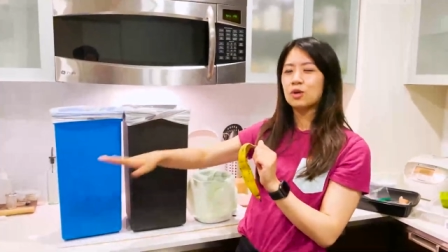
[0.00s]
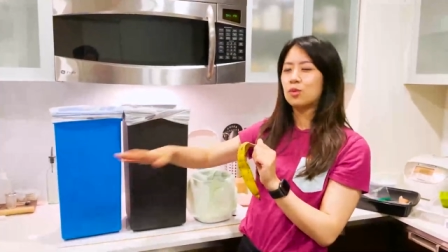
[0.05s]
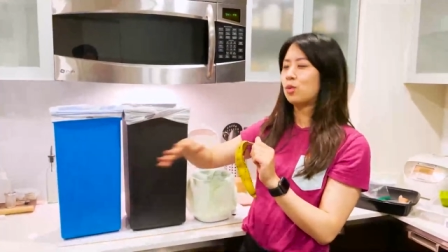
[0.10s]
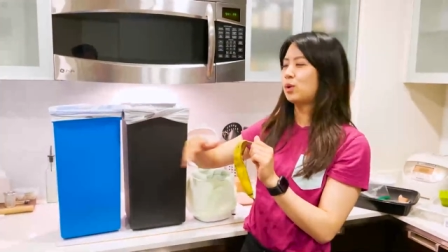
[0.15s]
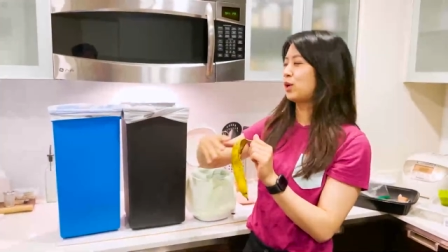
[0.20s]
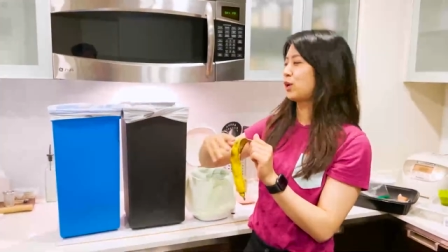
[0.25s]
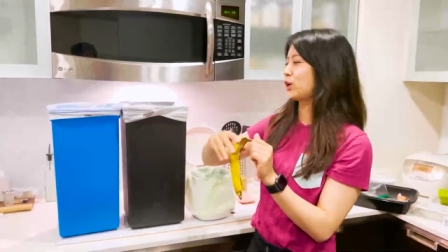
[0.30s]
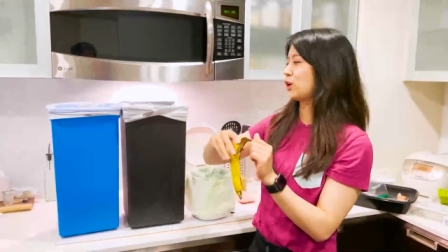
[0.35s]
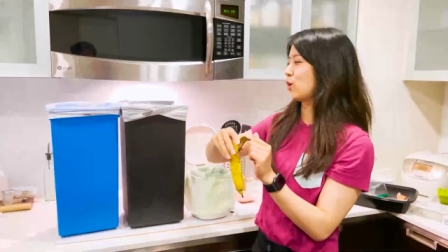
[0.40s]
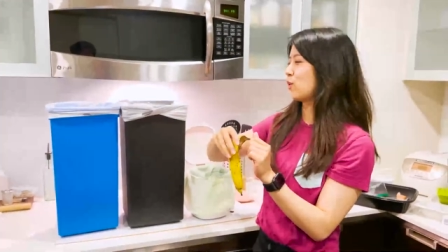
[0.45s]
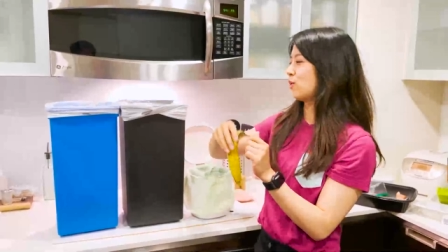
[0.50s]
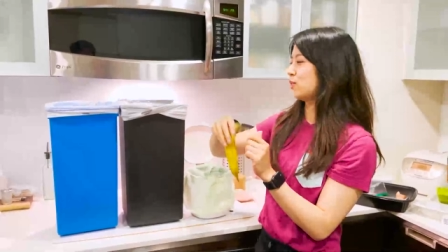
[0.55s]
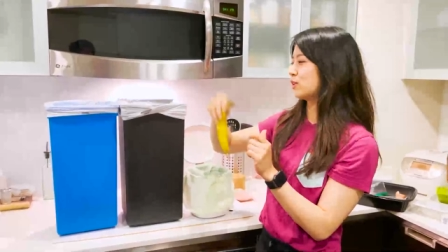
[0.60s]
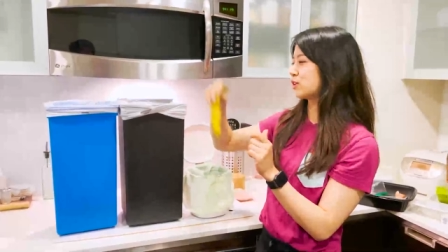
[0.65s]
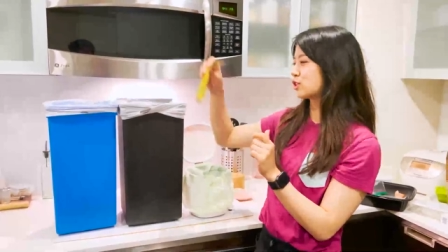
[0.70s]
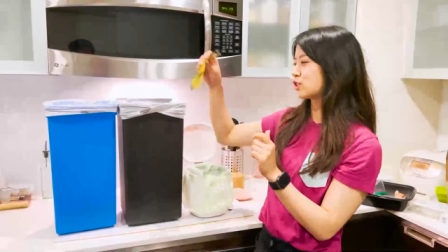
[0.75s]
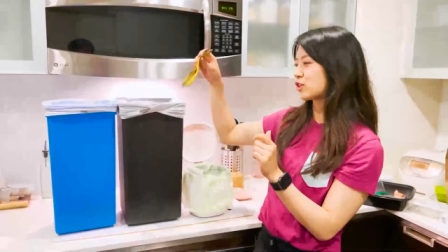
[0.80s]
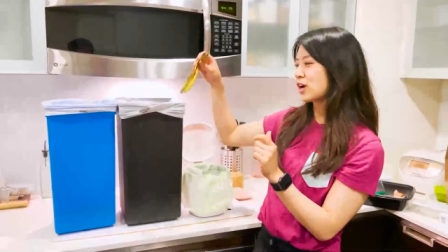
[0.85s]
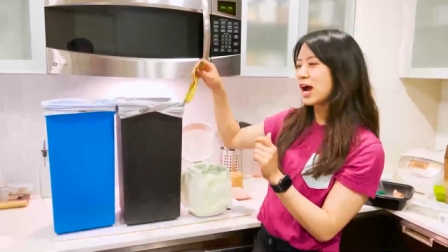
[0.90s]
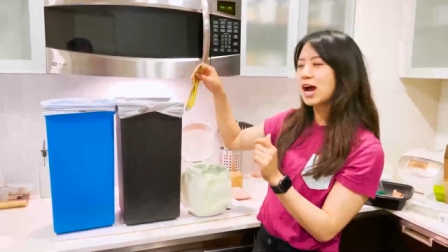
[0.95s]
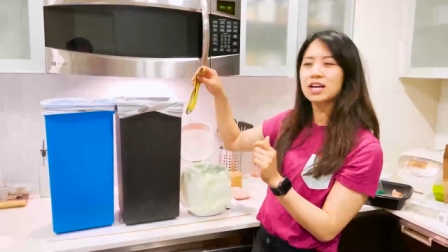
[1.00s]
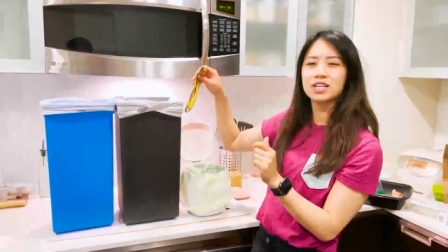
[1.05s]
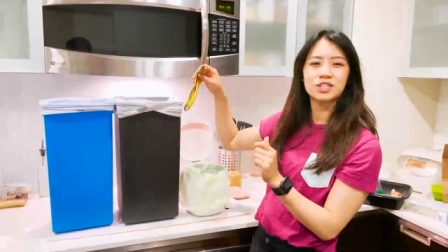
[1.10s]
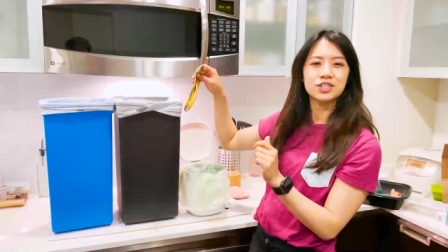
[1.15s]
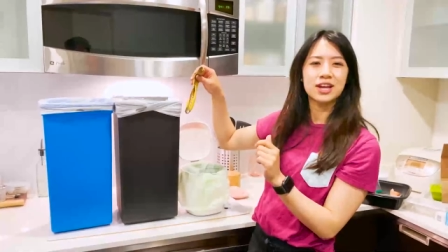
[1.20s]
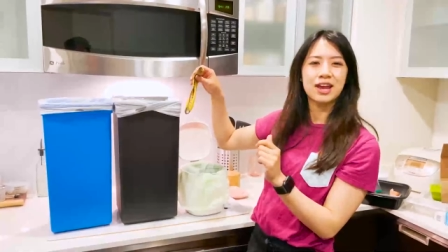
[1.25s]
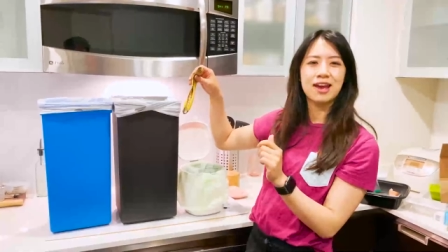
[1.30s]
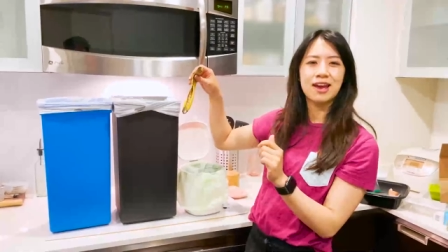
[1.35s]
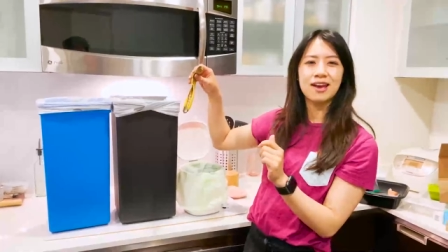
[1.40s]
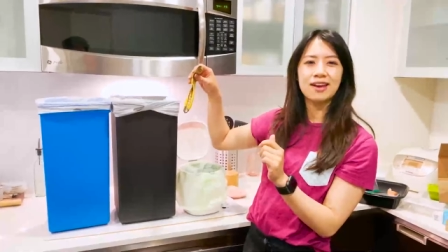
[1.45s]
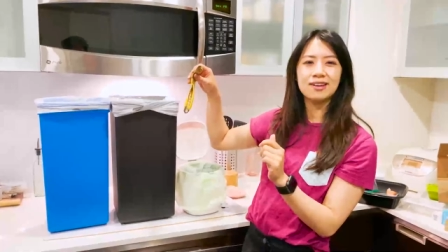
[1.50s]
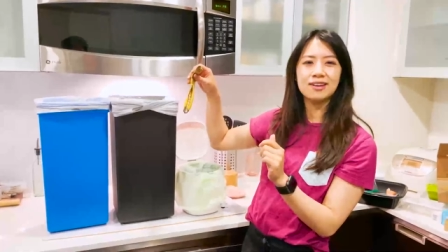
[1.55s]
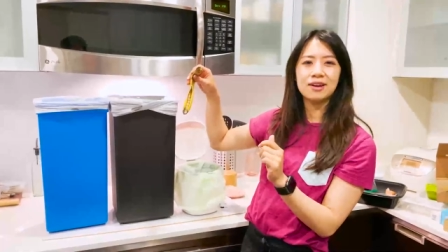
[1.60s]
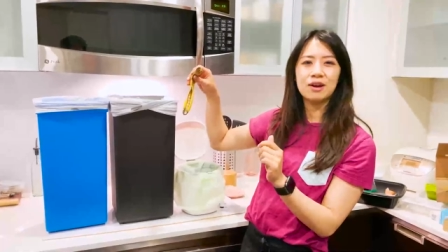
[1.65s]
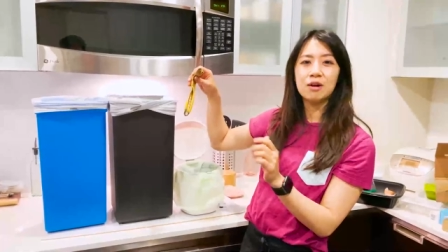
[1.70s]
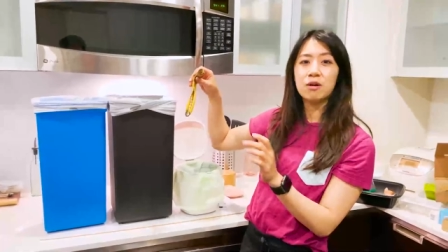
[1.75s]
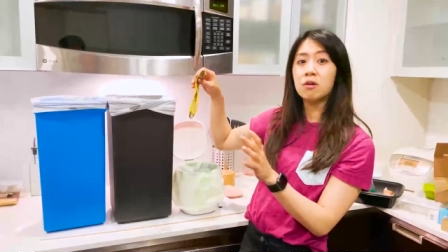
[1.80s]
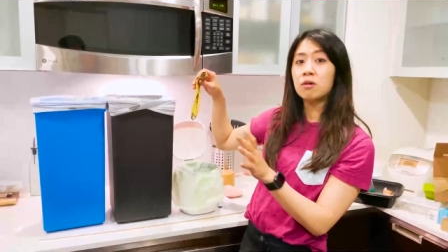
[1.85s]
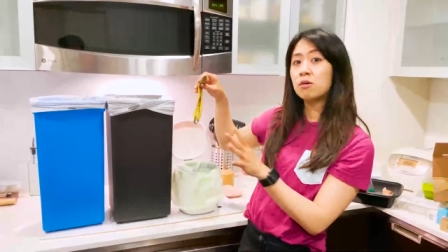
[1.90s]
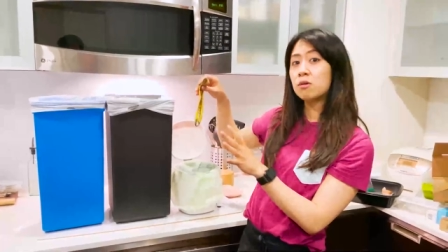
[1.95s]
Would it go in the trash
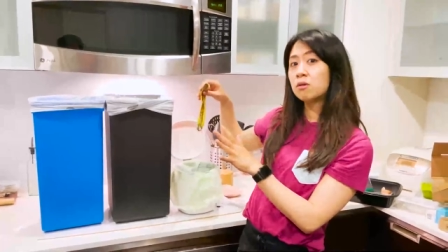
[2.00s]
can?